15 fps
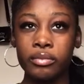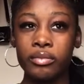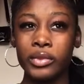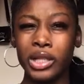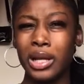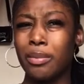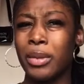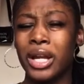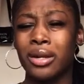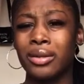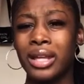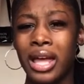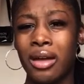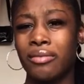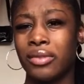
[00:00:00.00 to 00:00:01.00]
it might only
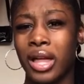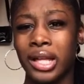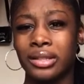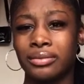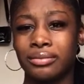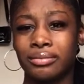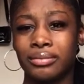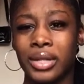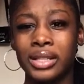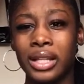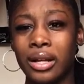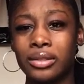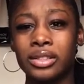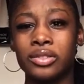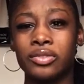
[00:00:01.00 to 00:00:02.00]
have like a
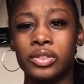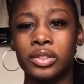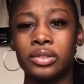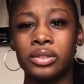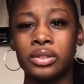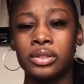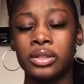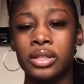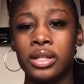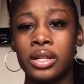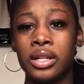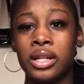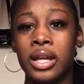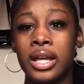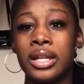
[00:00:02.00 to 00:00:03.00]
thousand views
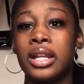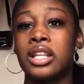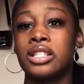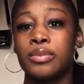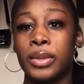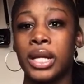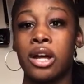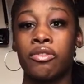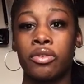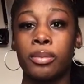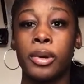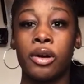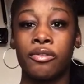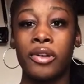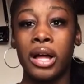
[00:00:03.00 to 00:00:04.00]
and it's been out for
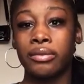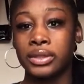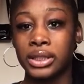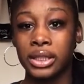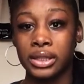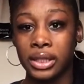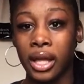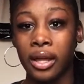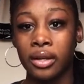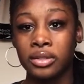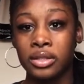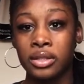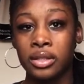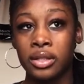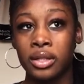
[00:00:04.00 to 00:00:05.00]
about five or six years.
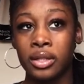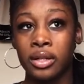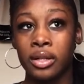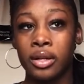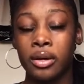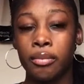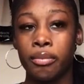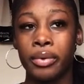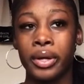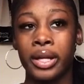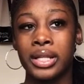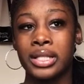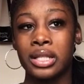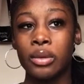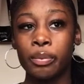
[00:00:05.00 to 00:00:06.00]
But
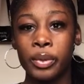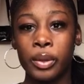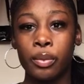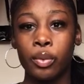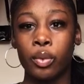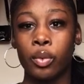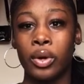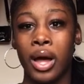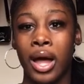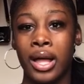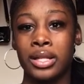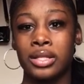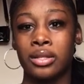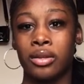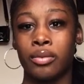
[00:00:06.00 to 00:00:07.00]
some people got
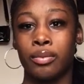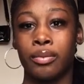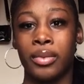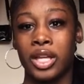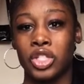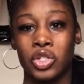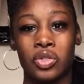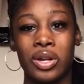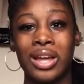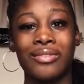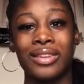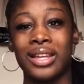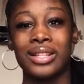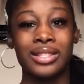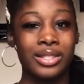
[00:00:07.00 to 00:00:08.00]
some
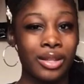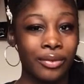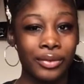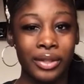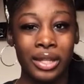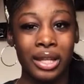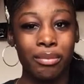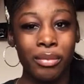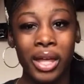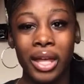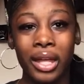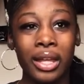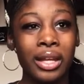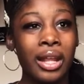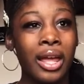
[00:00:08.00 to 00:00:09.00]
extravagant stuff that they
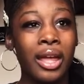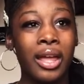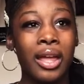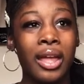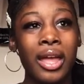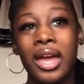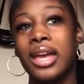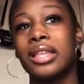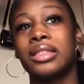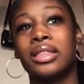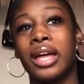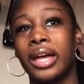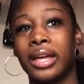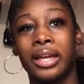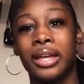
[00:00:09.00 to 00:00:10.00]
made and
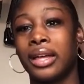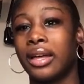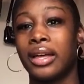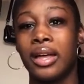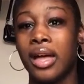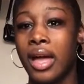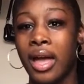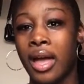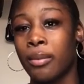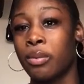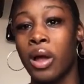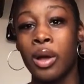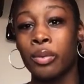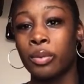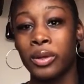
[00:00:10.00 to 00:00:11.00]
that
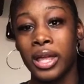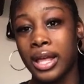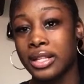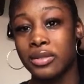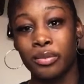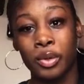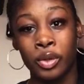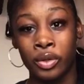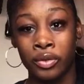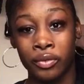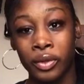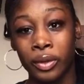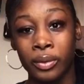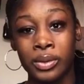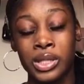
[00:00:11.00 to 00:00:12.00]
probably has a million
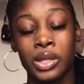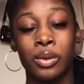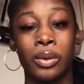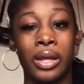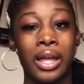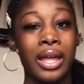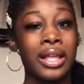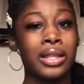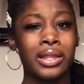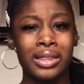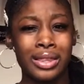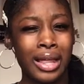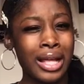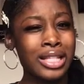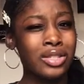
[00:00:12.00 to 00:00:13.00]
views. So it
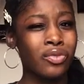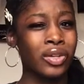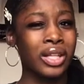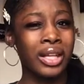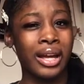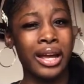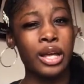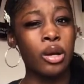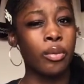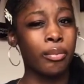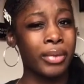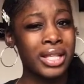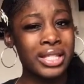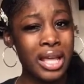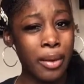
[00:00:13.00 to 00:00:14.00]
that's really a hit or
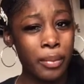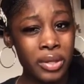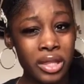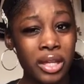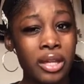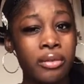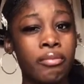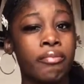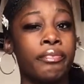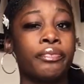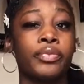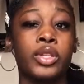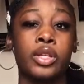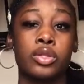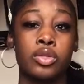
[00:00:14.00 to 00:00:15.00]
miss type of thing.
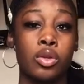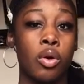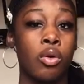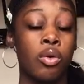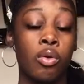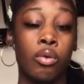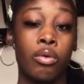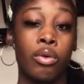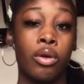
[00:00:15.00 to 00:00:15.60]
So